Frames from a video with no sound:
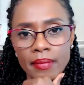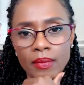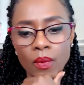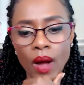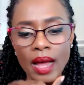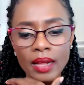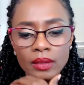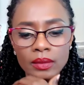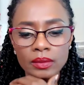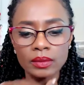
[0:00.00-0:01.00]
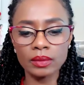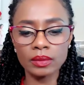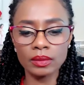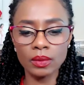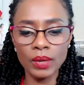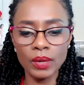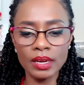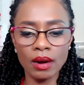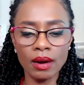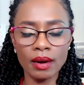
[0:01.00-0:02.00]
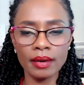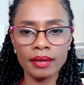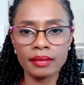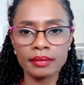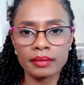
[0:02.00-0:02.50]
while we are